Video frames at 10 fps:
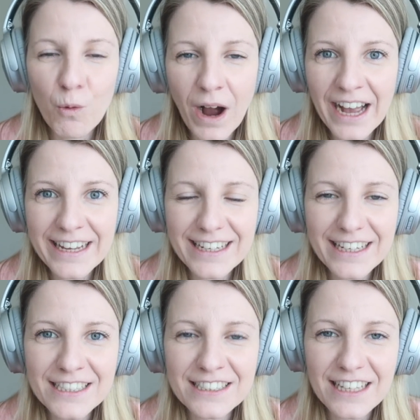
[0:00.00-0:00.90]
Why
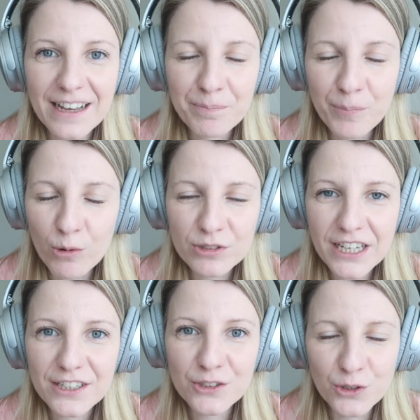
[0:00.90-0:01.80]
is
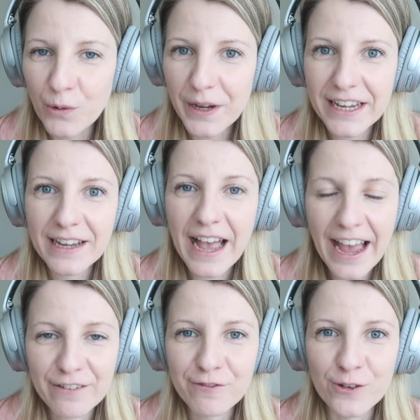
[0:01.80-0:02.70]
Bose doing
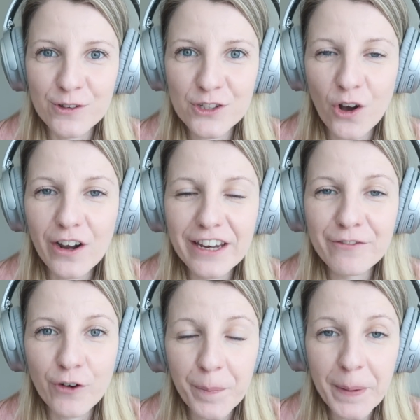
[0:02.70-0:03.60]
headphones
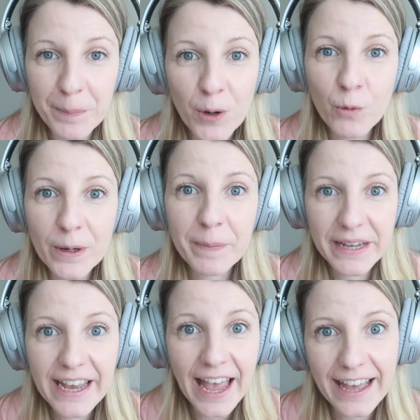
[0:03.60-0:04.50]
only for people with
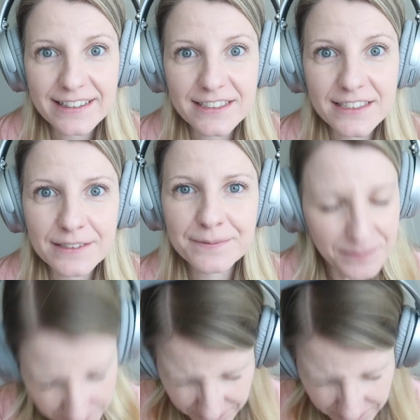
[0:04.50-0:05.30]
big heads?